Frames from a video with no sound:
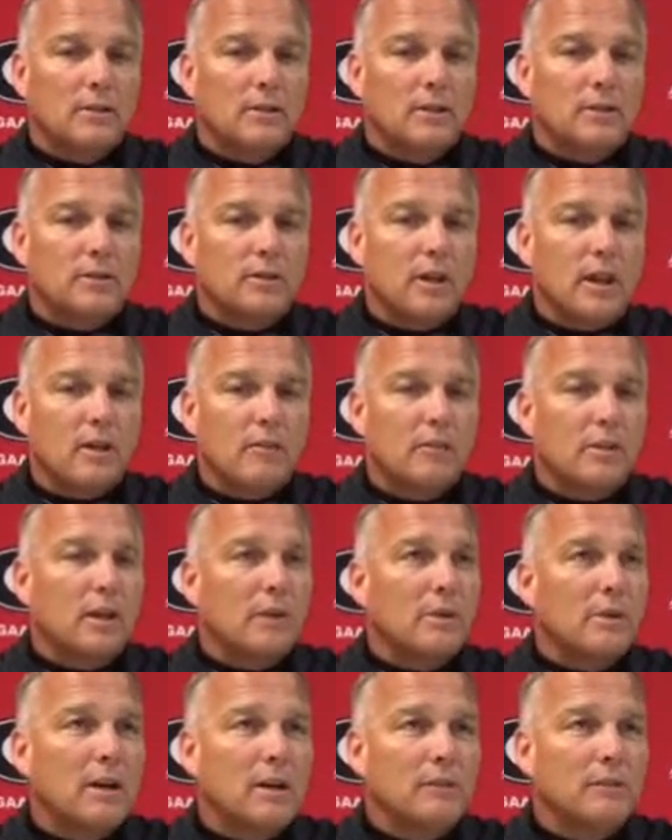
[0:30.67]
you just got to
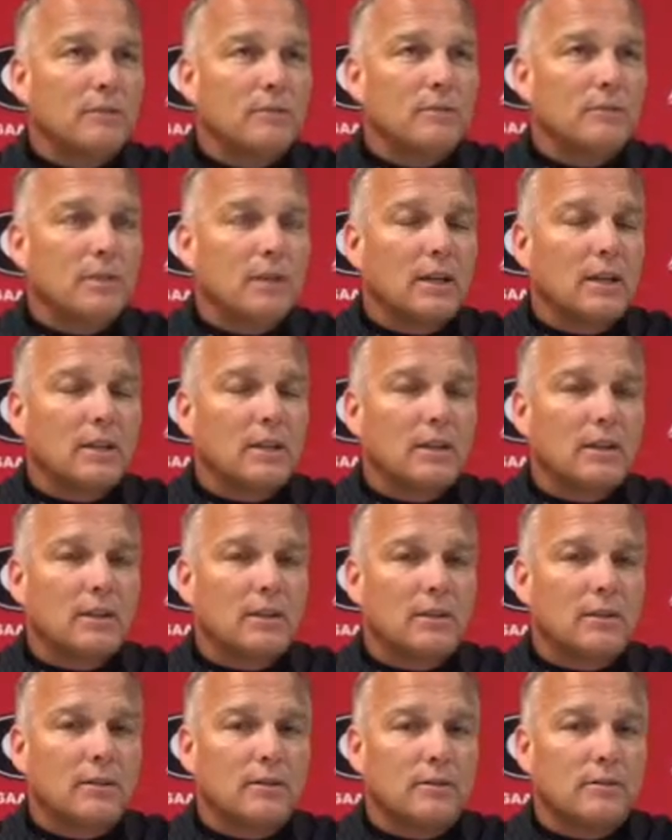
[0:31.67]
minimize them and
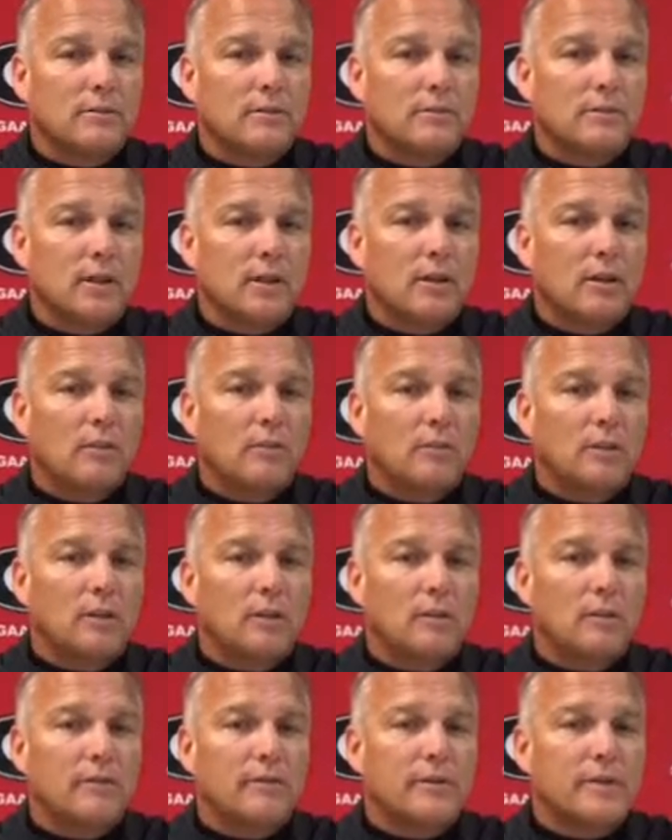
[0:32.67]
hopefully
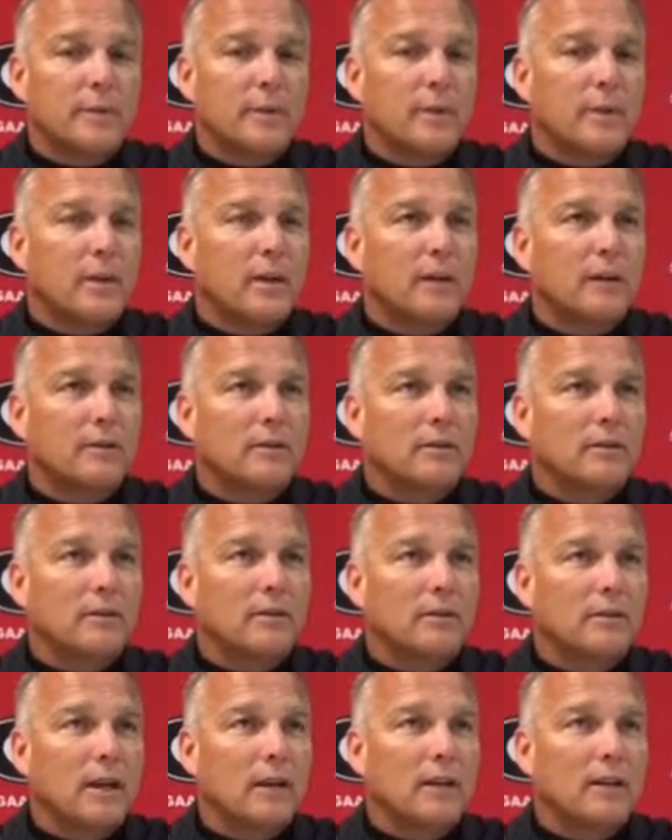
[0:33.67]
learn from them without
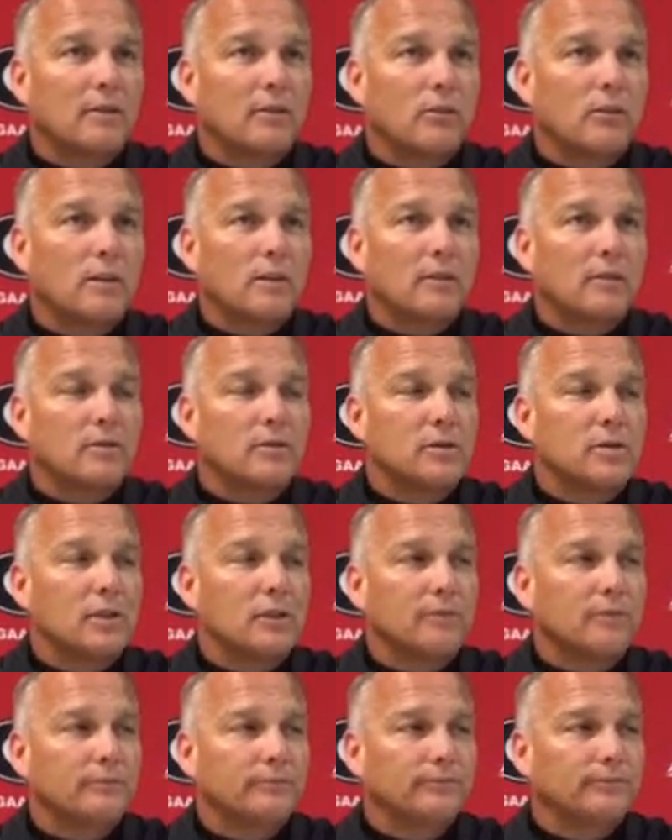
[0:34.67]
taking one on the
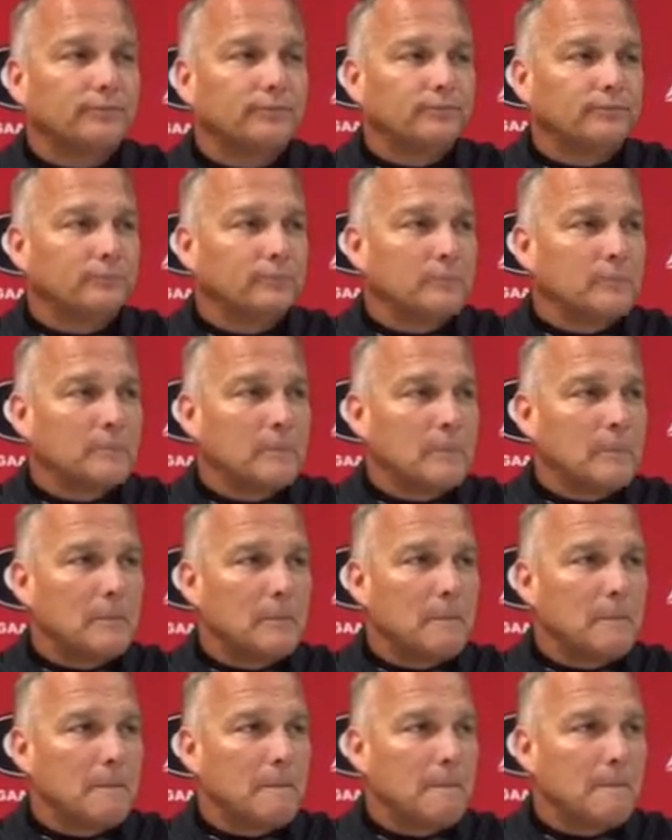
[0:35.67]
chin. Well, Mark,
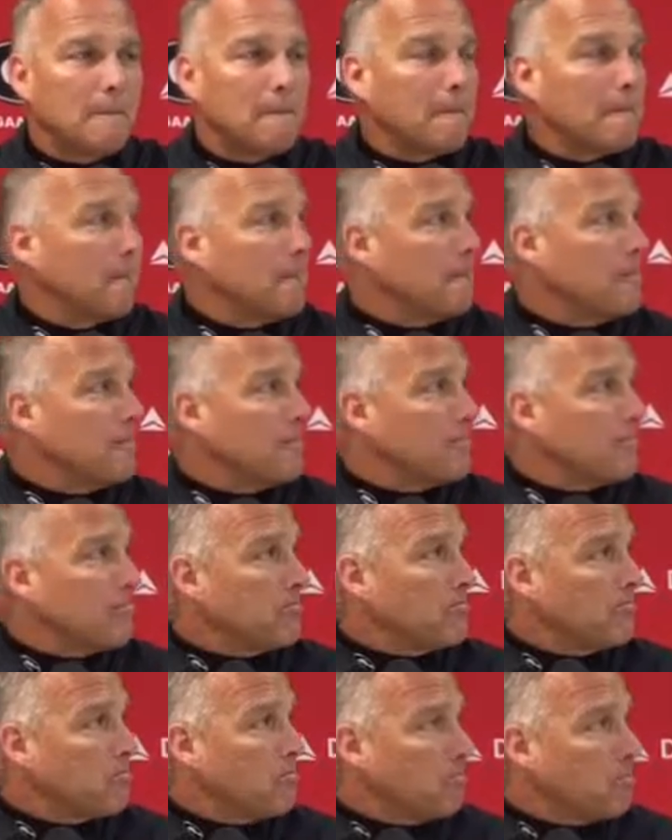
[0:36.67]
was the
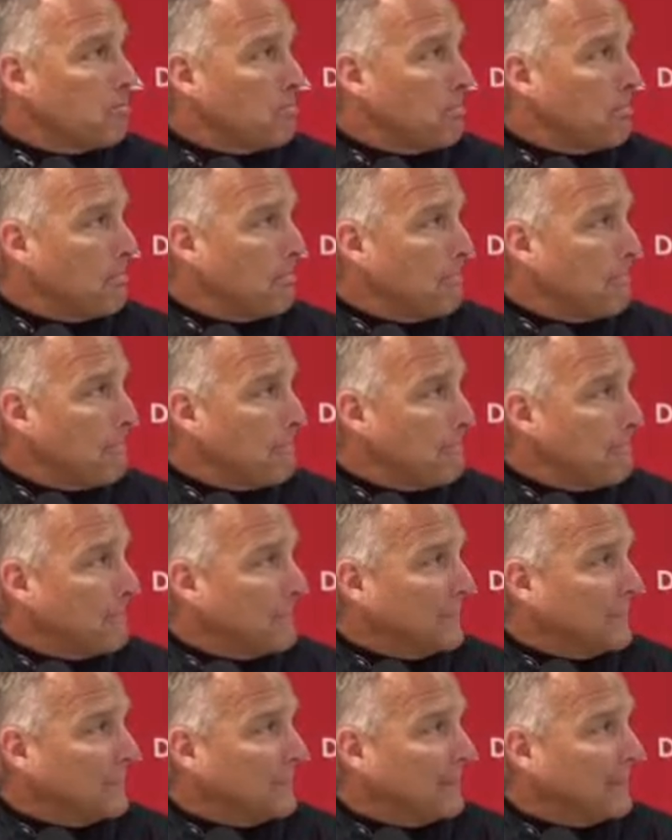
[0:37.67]
targeting
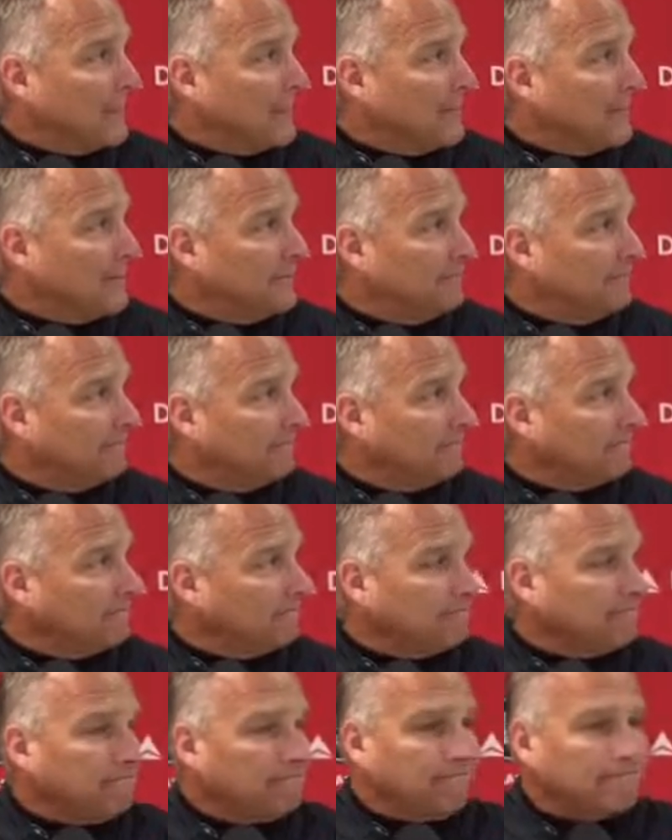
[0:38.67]
call legit, and
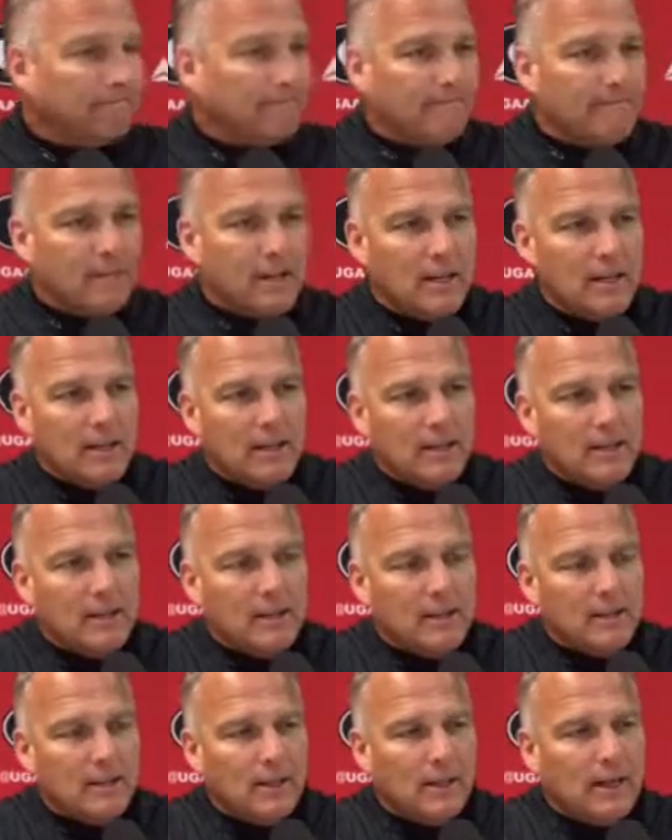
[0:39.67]
how did the team react?
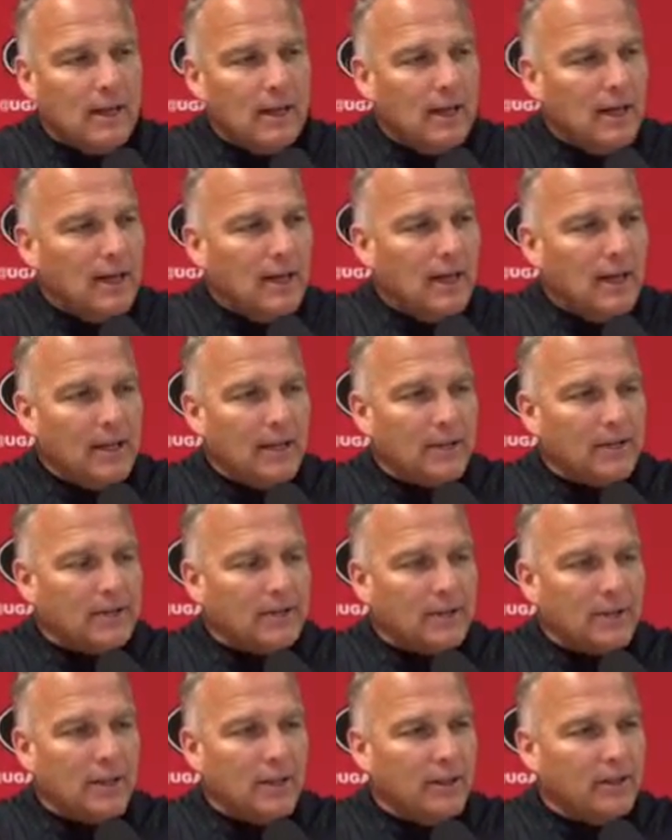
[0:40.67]
I didn't
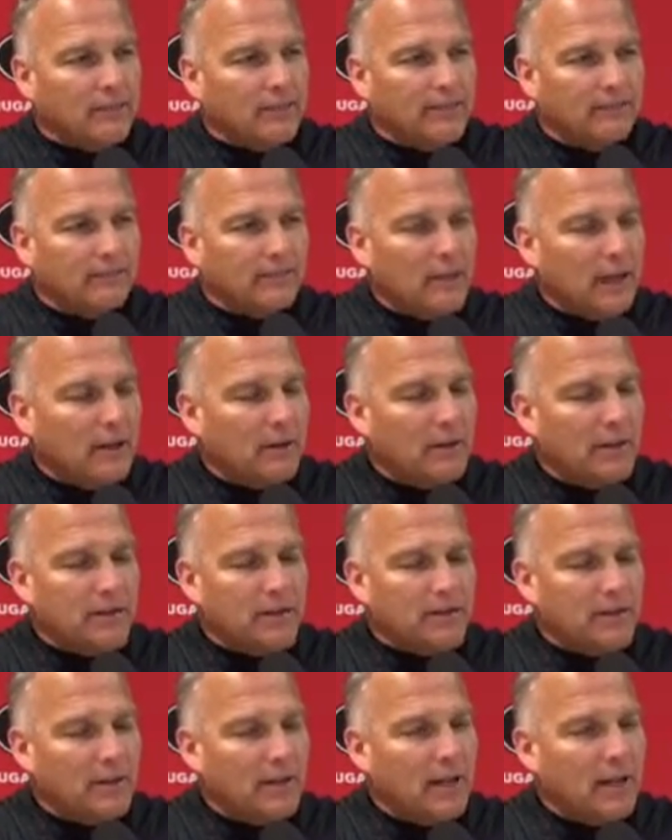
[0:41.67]
see it. I didn't
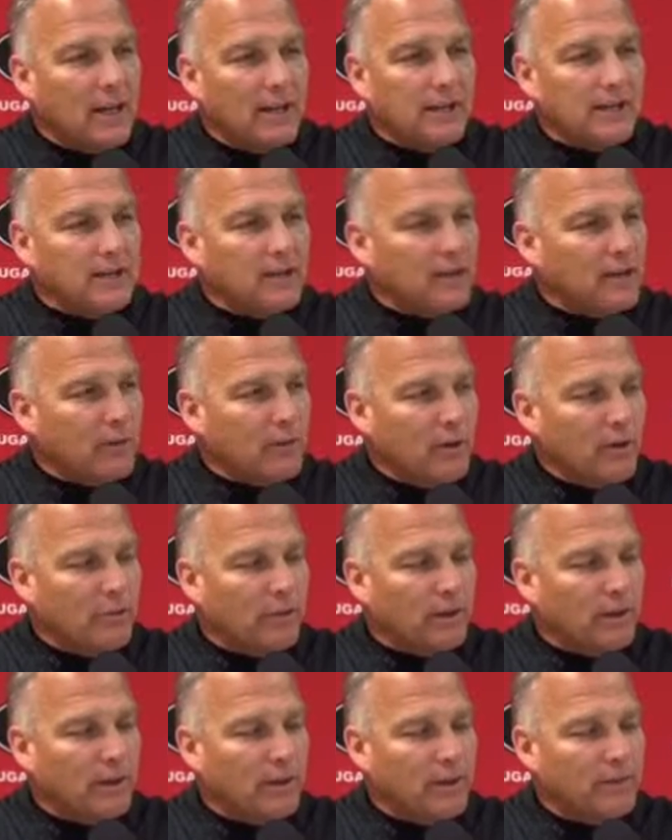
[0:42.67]
see the
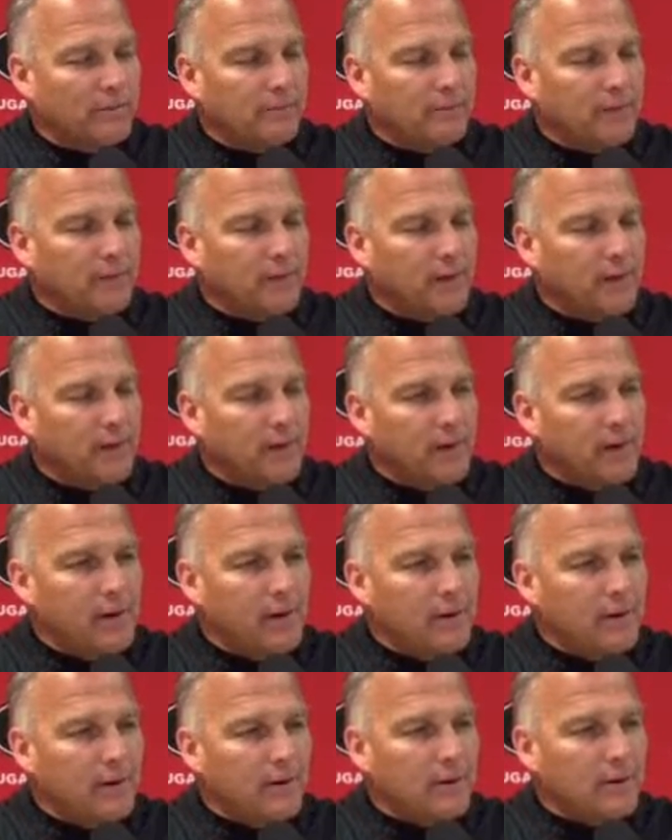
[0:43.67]
replay.
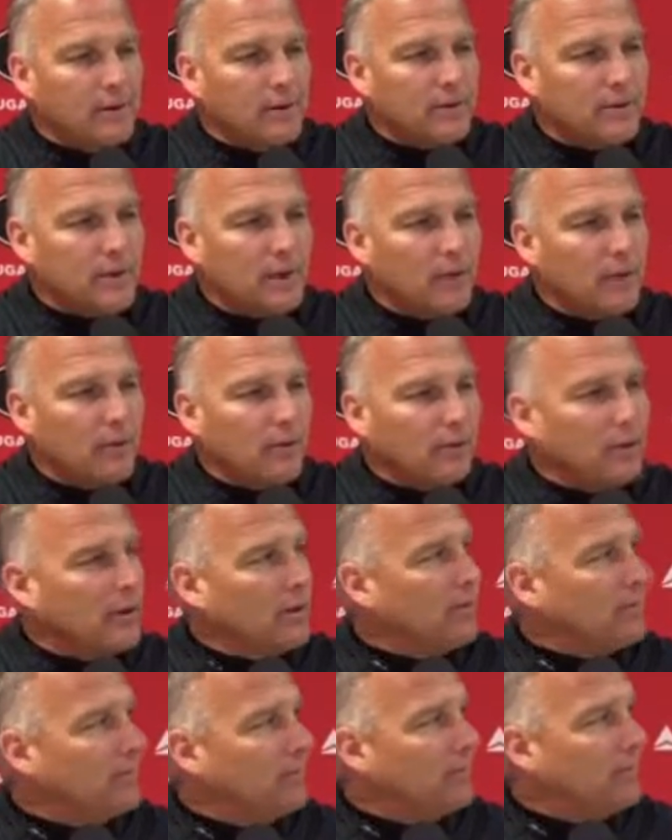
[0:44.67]
So I don't
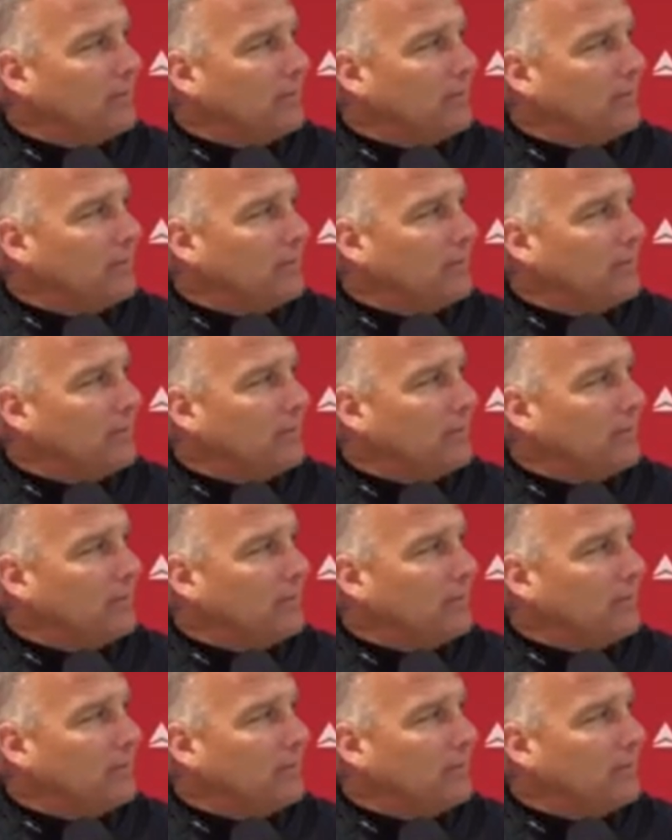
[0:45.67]
know.